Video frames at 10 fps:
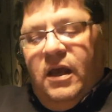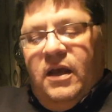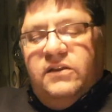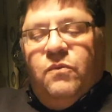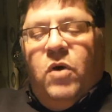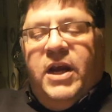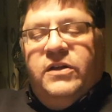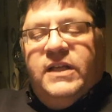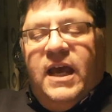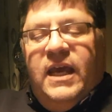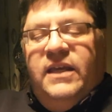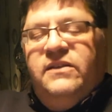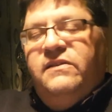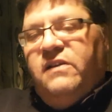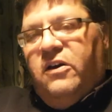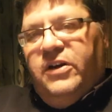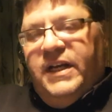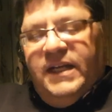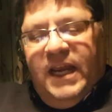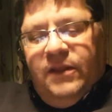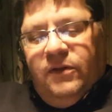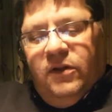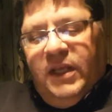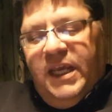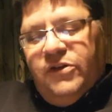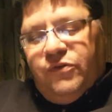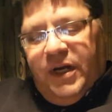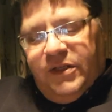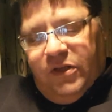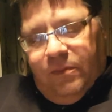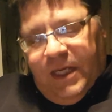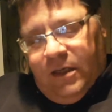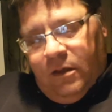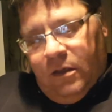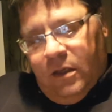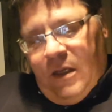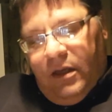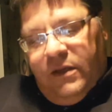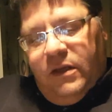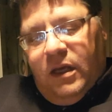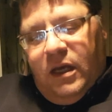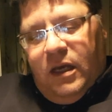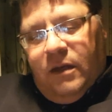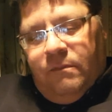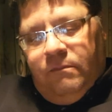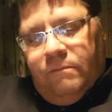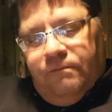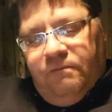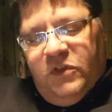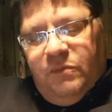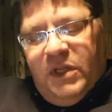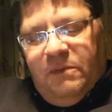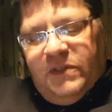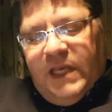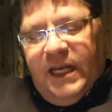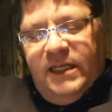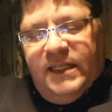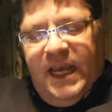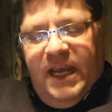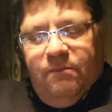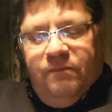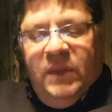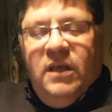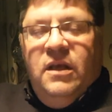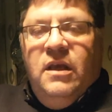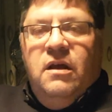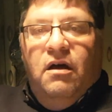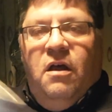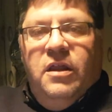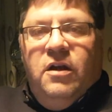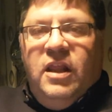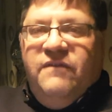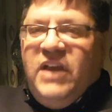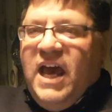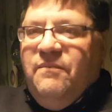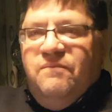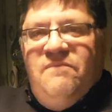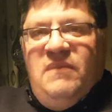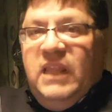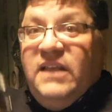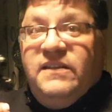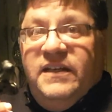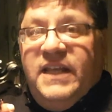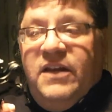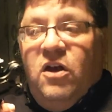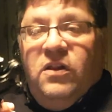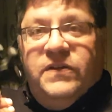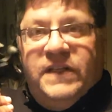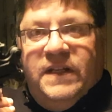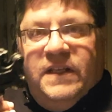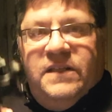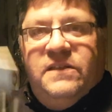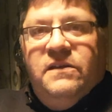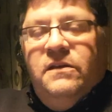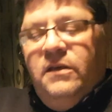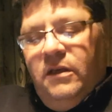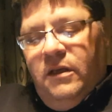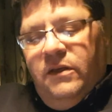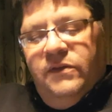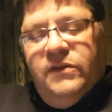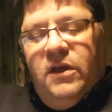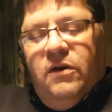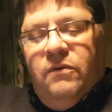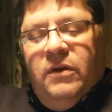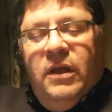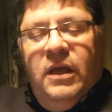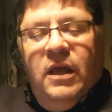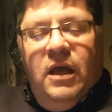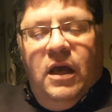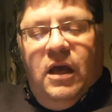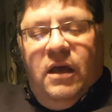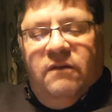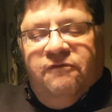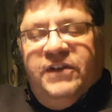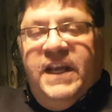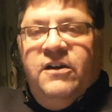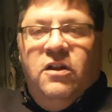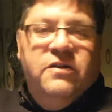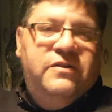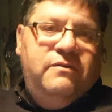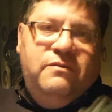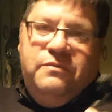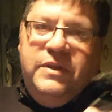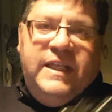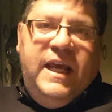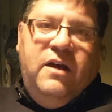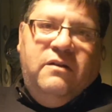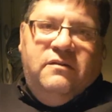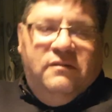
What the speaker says: Some wire ties, soldered it together, a little heat shrink tubing, some double-sided tape. All in all, I've got less than $10 into this. So for $10, what the hell?